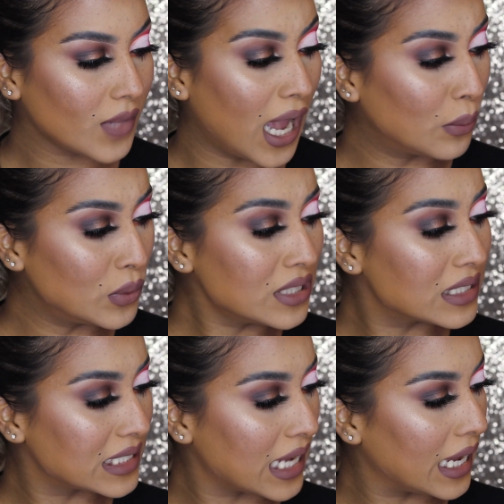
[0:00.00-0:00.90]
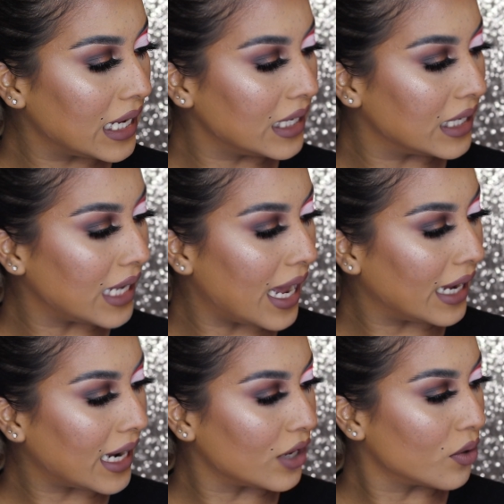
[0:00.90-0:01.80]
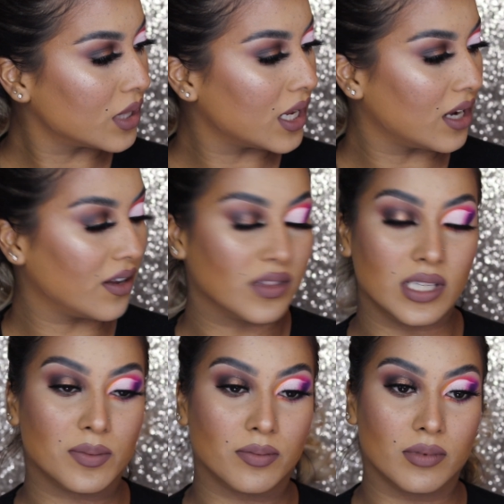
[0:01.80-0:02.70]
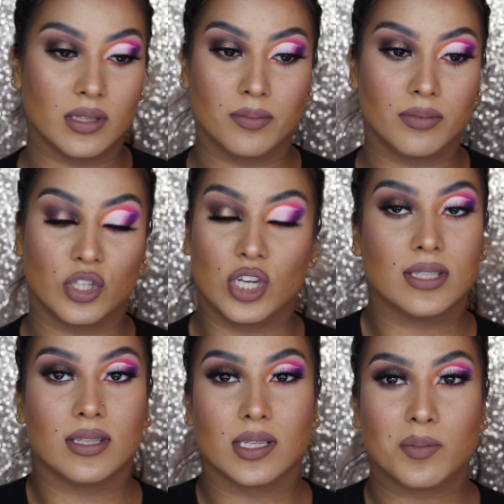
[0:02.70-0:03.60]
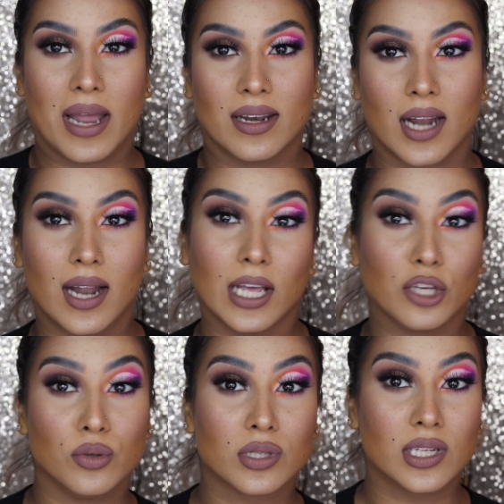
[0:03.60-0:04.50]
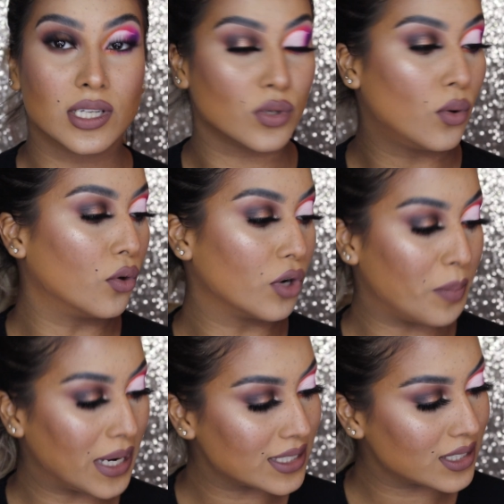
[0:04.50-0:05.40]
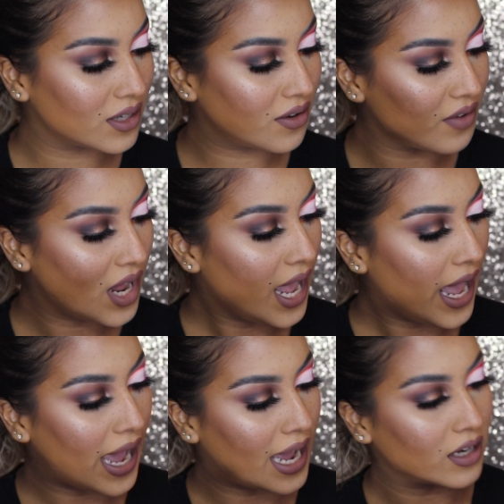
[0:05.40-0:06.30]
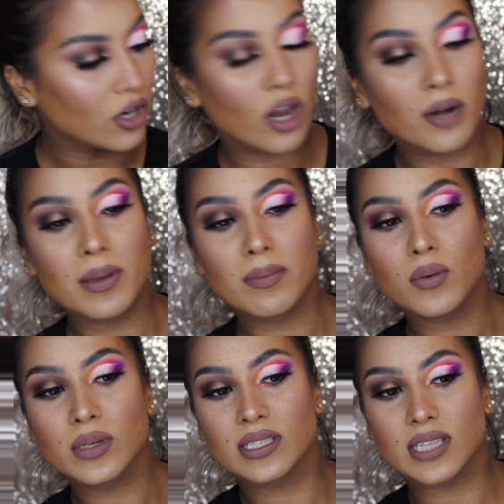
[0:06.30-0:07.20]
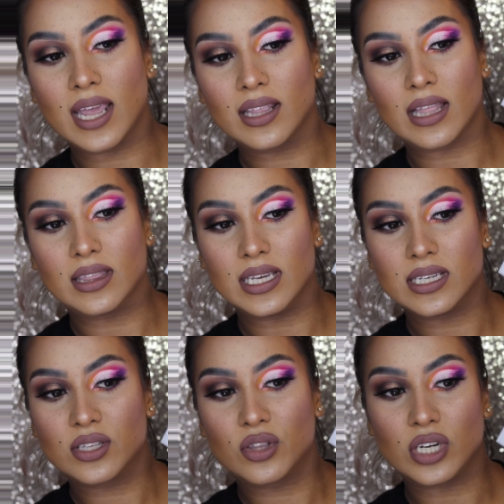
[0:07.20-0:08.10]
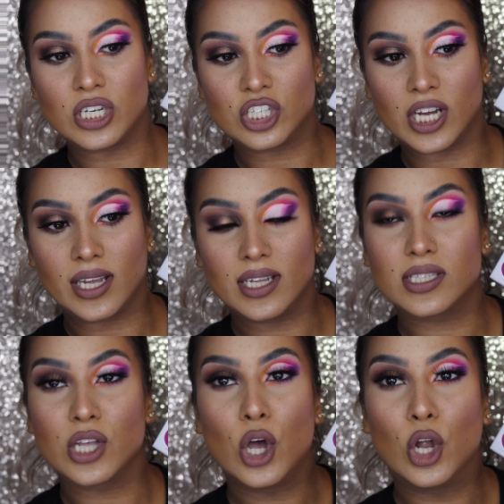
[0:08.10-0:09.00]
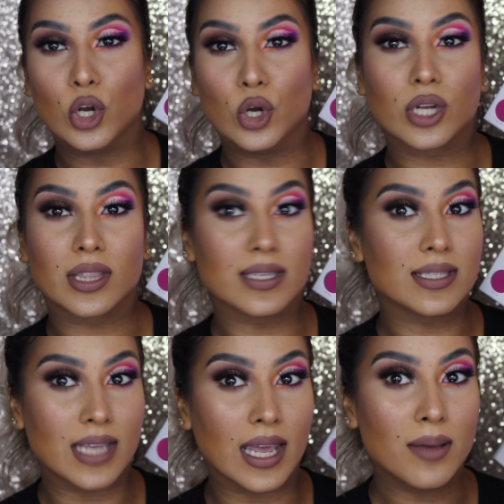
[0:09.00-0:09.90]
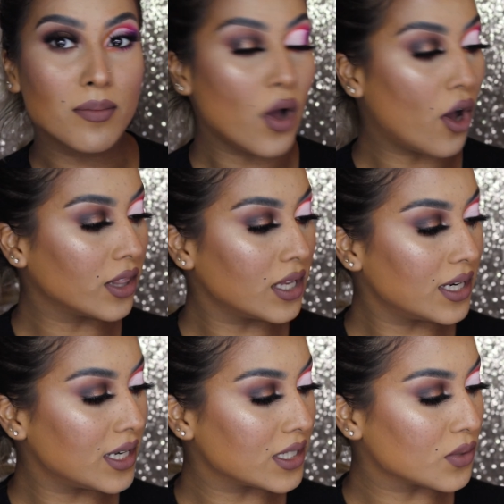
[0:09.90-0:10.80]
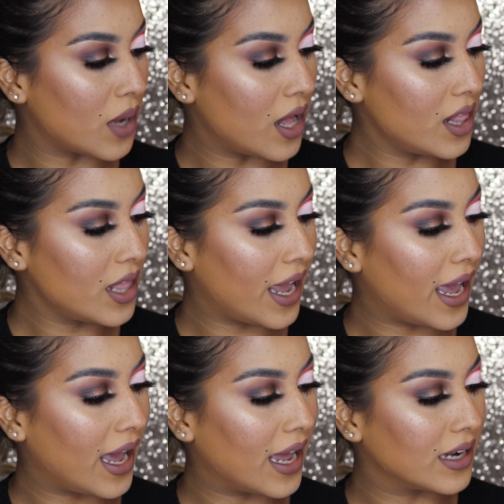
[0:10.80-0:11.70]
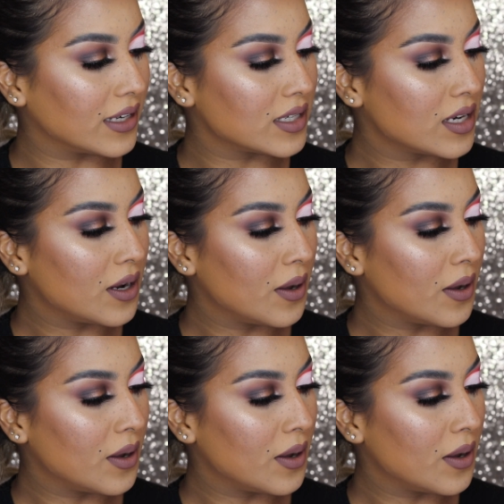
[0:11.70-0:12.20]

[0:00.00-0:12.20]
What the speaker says: I will say, like, I don't think any of these the shades in this palette are like useless or repetitive, and a lot of people were saying that these 3 shades look the same on the lid as well, and